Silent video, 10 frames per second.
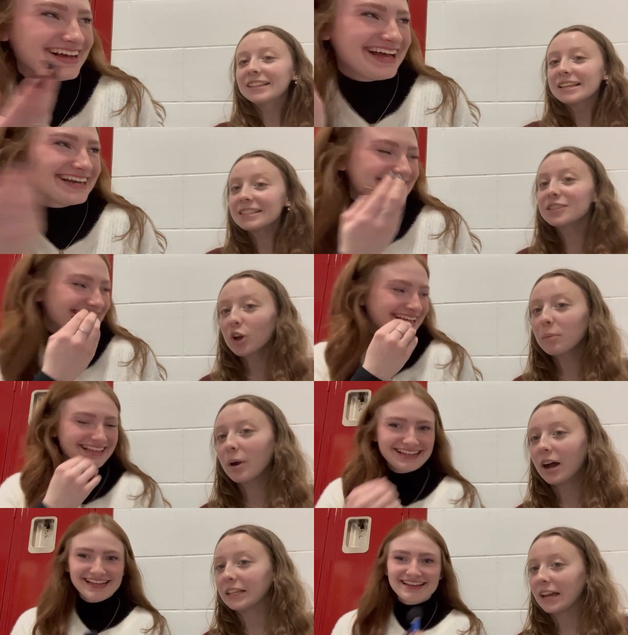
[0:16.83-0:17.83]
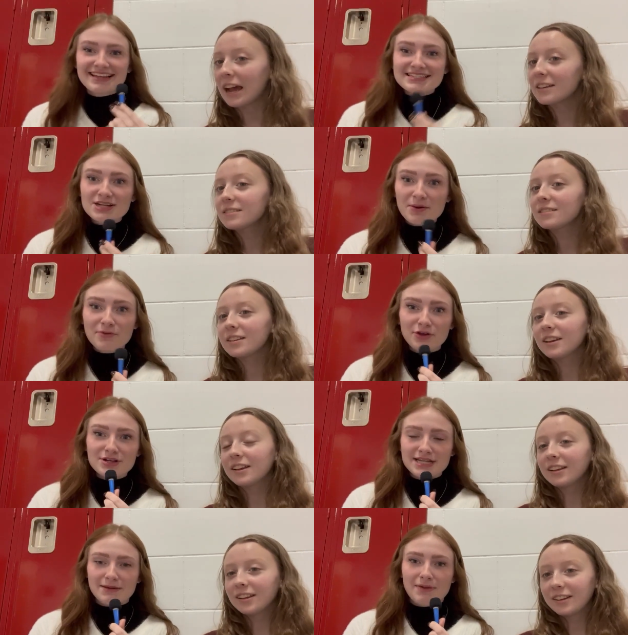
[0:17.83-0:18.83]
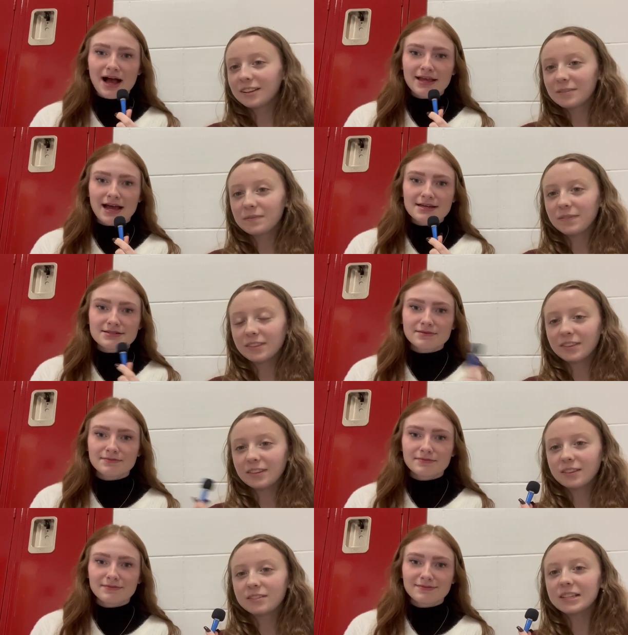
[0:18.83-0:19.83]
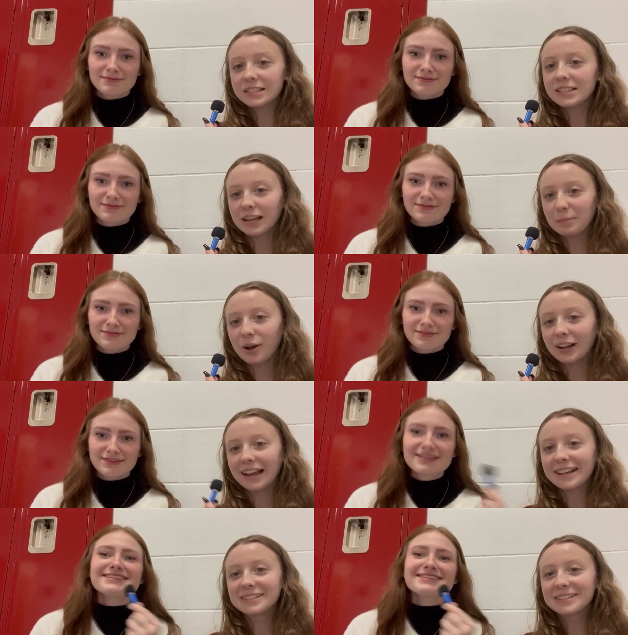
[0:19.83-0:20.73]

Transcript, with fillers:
Speaker 1: is our podcast. This is our
Speaker 2: 30 second podcast.
Speaker 1: 60 second podcast.